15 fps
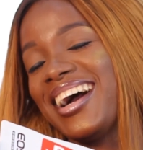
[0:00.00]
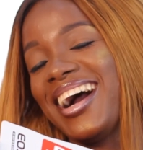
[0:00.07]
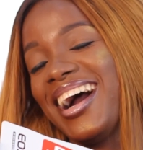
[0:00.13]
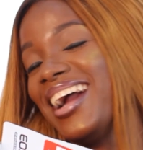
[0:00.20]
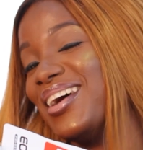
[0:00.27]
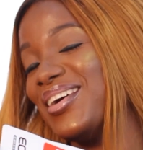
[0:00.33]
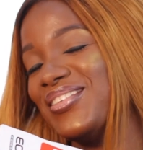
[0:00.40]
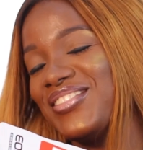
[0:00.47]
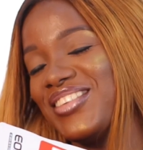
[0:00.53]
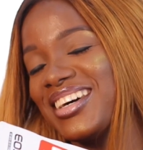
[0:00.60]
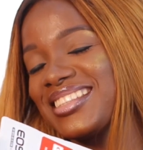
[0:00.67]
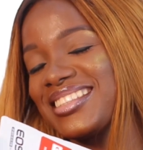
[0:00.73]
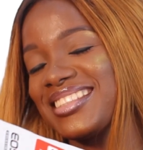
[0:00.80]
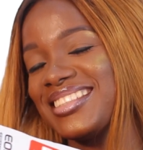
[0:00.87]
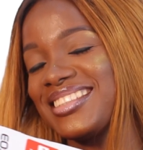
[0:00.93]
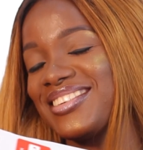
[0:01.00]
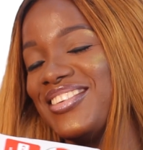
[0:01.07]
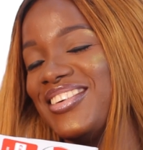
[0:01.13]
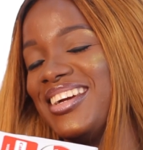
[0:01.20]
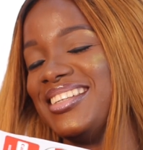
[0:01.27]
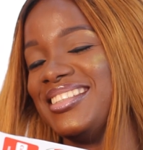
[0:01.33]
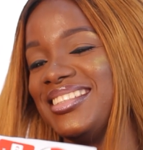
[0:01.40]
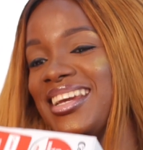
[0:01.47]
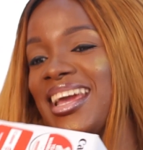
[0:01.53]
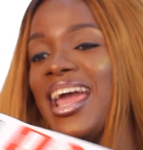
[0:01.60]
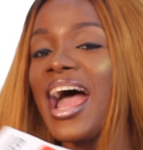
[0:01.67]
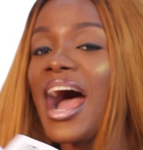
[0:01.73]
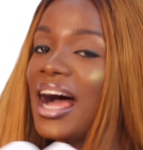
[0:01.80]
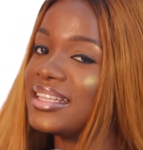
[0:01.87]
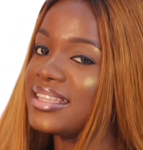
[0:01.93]
I unboxed it already,
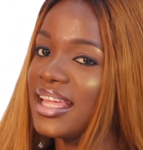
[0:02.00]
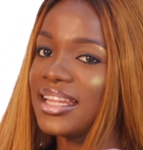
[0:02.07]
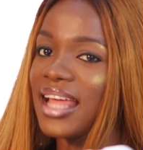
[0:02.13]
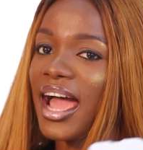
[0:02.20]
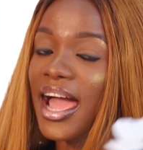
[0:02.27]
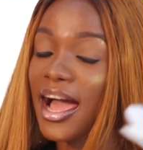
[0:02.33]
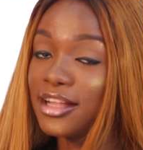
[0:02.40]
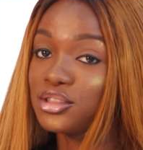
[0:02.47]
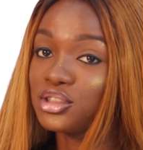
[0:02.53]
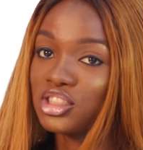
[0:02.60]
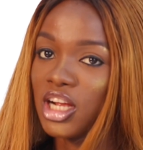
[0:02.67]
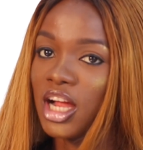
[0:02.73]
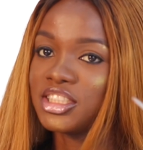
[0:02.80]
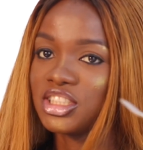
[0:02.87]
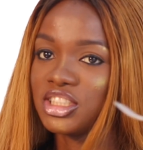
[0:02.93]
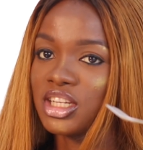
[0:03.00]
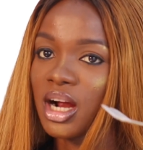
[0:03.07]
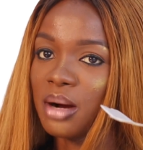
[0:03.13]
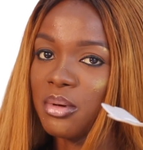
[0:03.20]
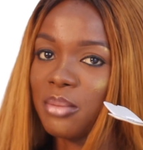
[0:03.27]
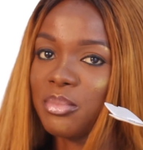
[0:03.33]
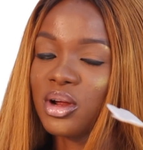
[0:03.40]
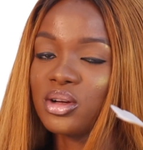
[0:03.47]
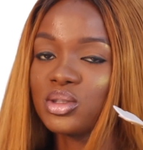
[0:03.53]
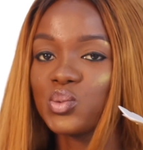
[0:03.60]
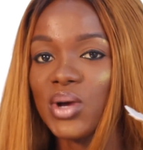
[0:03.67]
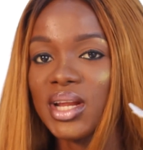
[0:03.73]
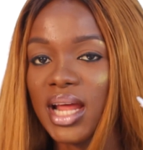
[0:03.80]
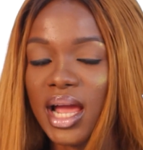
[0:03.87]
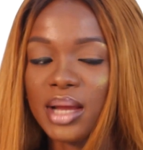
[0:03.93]
and then I had to charge the camera, because
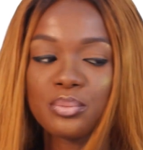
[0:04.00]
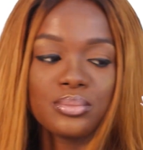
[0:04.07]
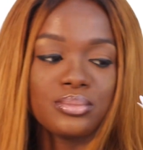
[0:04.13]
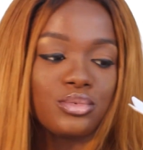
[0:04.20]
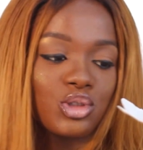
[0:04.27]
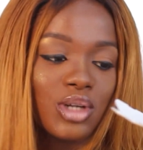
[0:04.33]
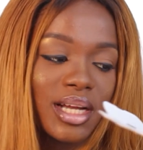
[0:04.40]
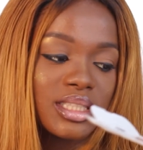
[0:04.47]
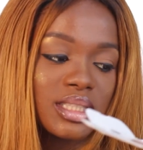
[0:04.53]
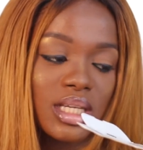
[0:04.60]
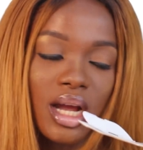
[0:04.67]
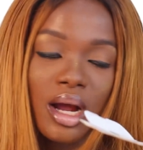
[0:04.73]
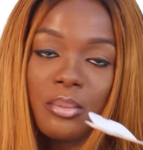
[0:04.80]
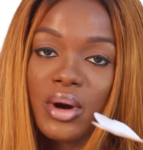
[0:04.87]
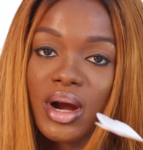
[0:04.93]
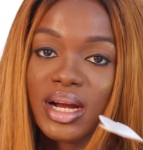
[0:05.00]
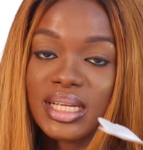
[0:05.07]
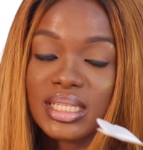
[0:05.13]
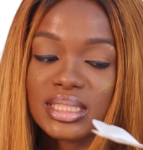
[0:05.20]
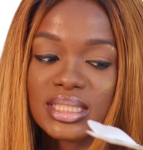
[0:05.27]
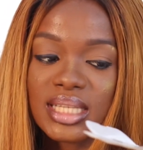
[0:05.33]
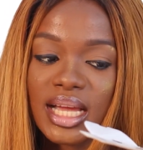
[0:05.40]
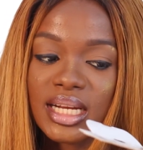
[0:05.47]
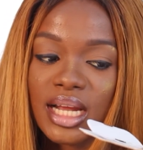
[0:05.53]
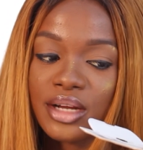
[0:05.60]
when I tried the camera inside,